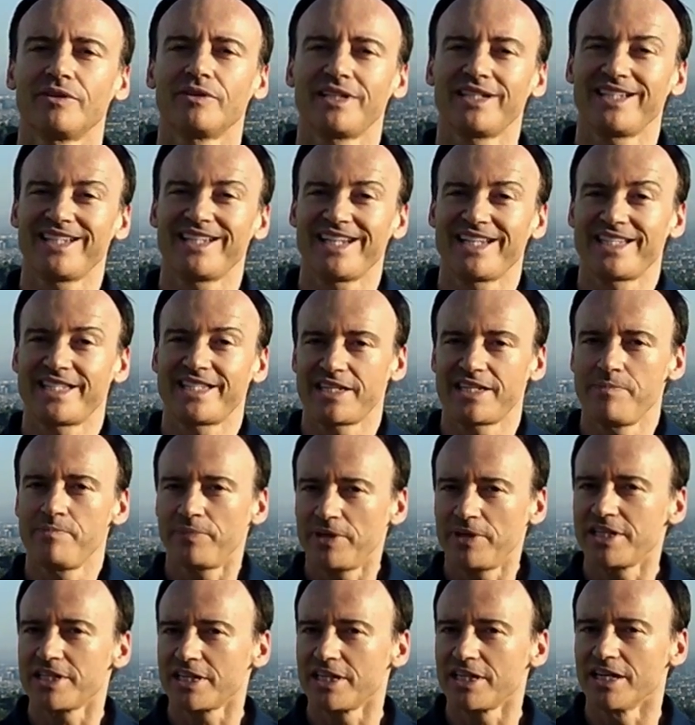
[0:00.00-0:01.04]
Well, it's
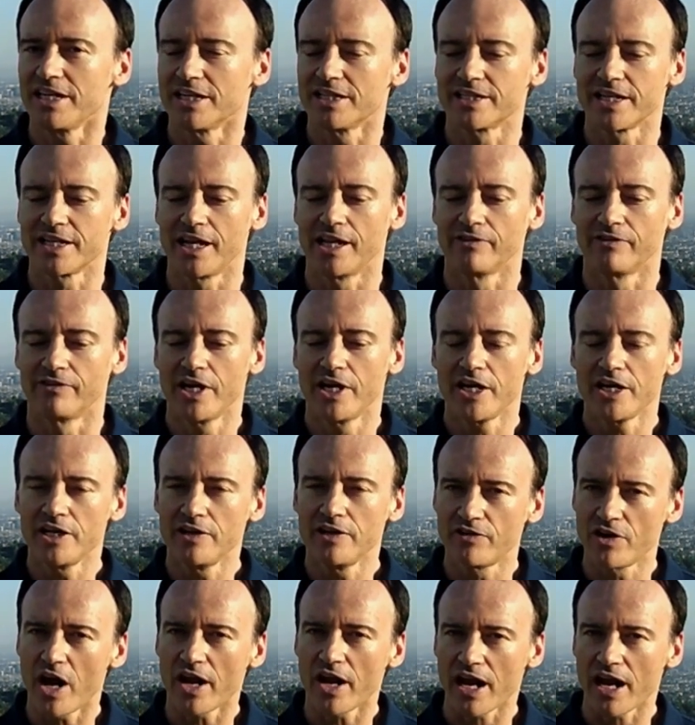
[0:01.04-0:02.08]
simplicity itself.
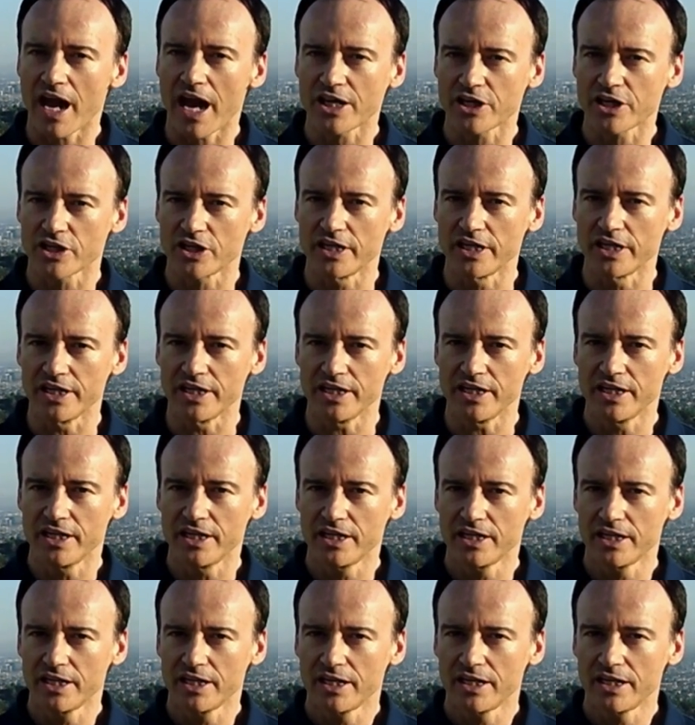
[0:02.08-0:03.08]
You've got to actually